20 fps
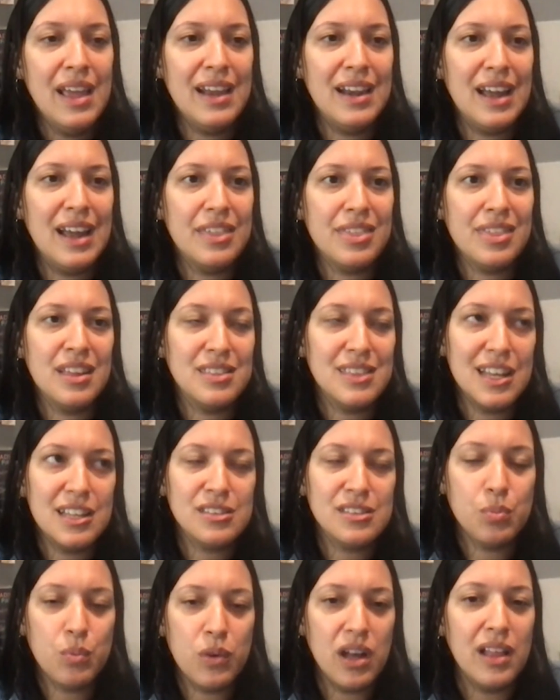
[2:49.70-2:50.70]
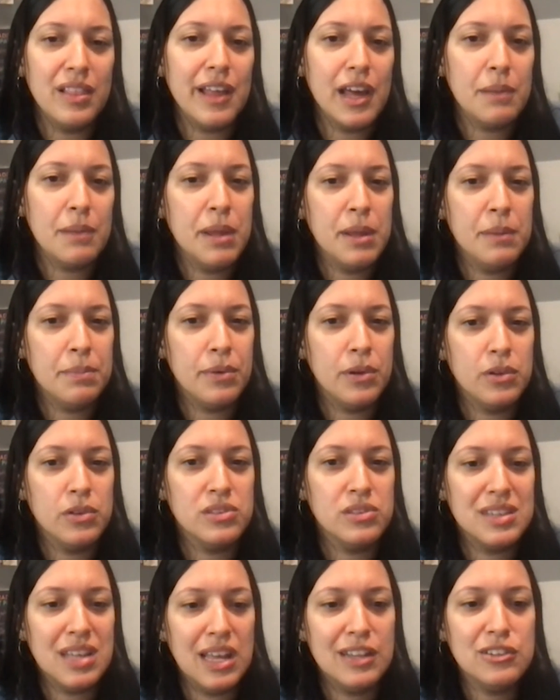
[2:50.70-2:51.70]
And I think that's what a lot of people
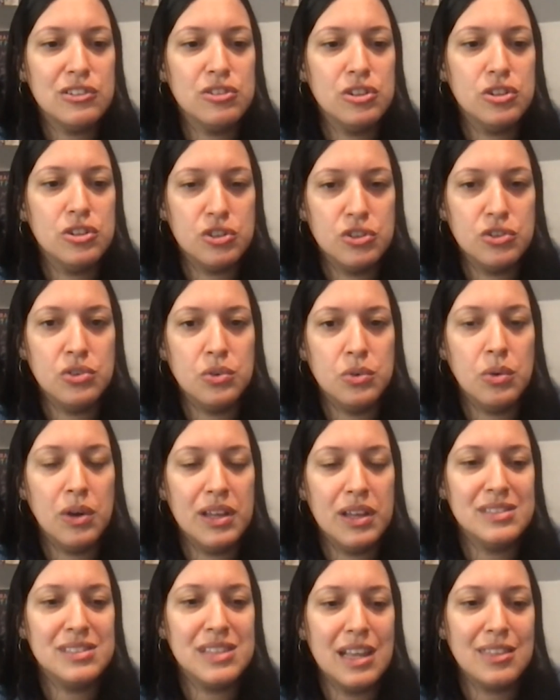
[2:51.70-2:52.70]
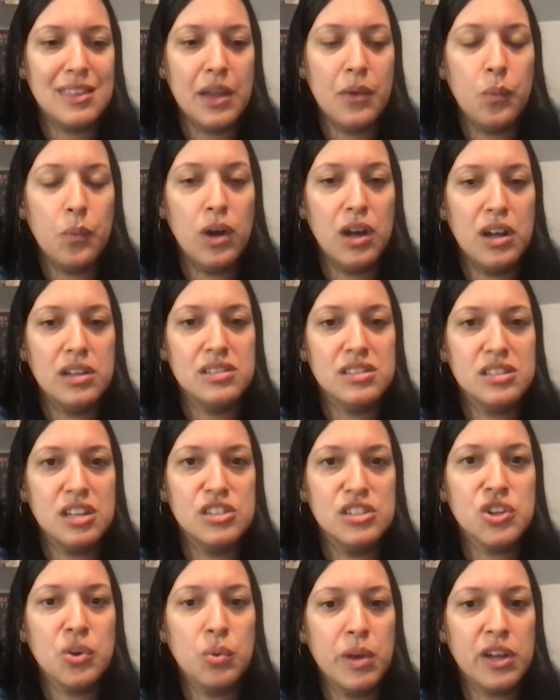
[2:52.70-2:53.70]
tend to do, is that they want
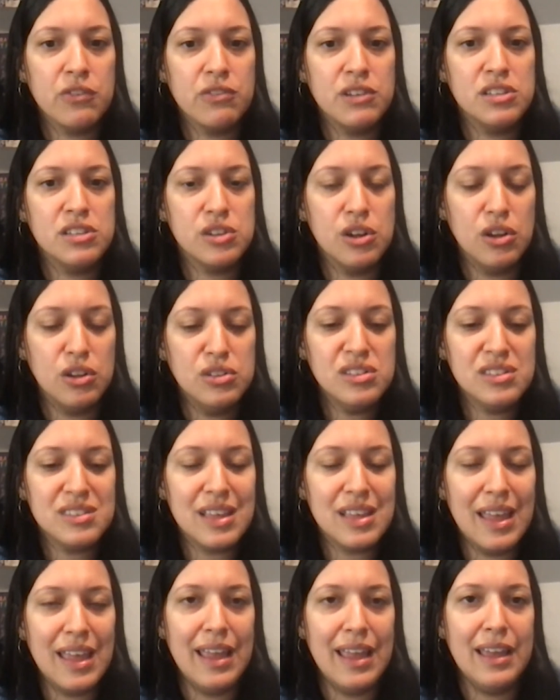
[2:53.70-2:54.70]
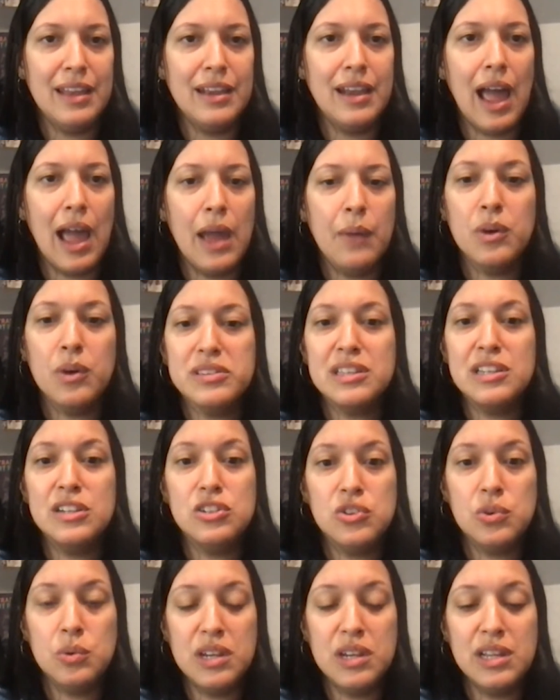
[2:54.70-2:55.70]
such quick results. And I wasn't
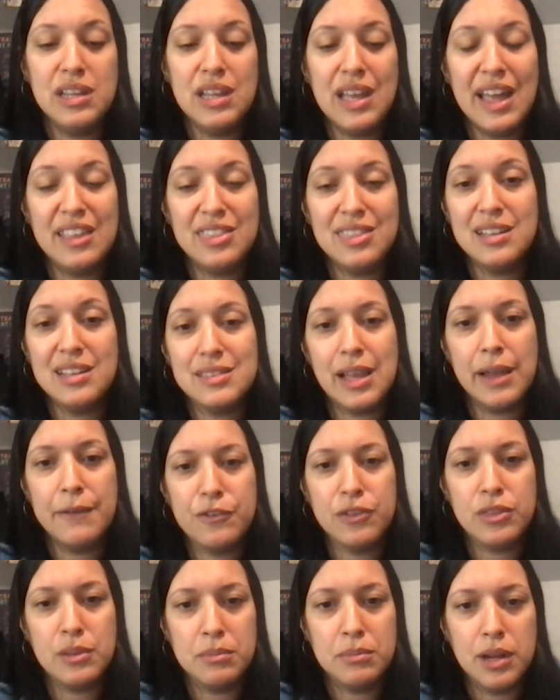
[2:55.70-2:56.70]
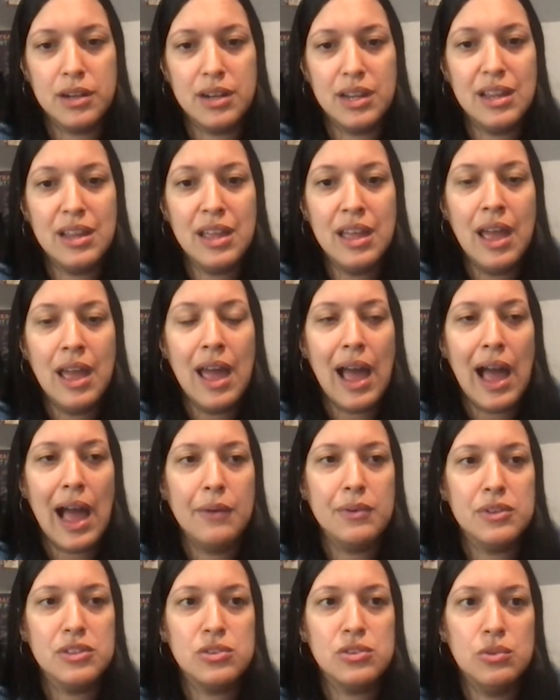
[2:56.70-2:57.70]
doing it at that time for the money. I
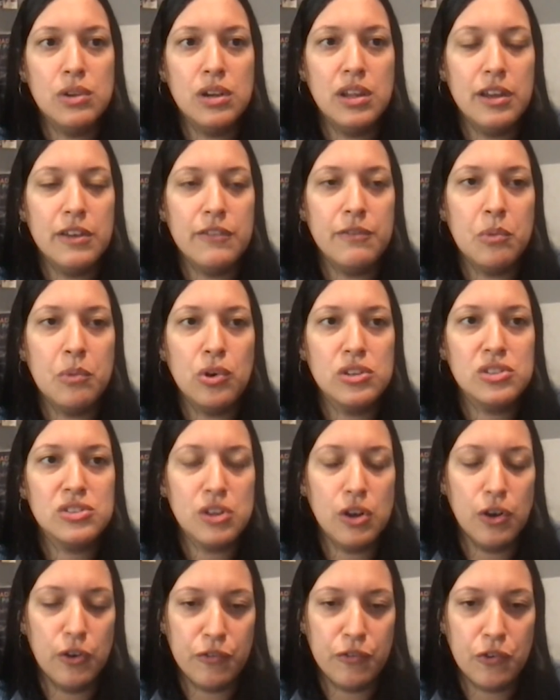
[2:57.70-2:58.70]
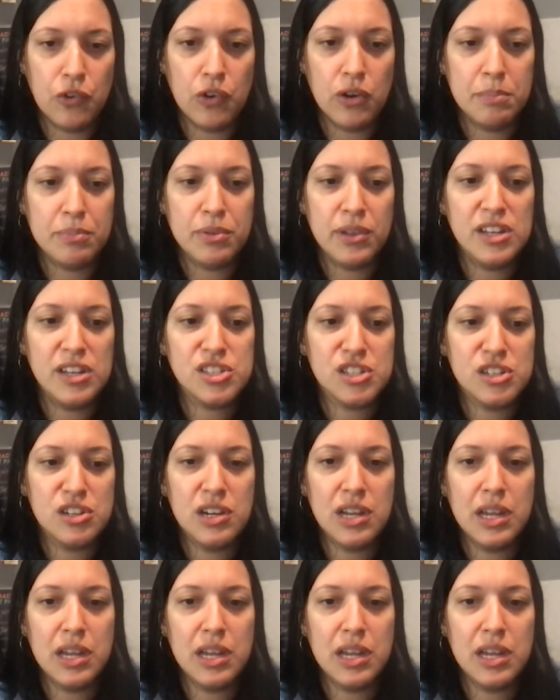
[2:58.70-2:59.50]
was doing it more so for pleasure.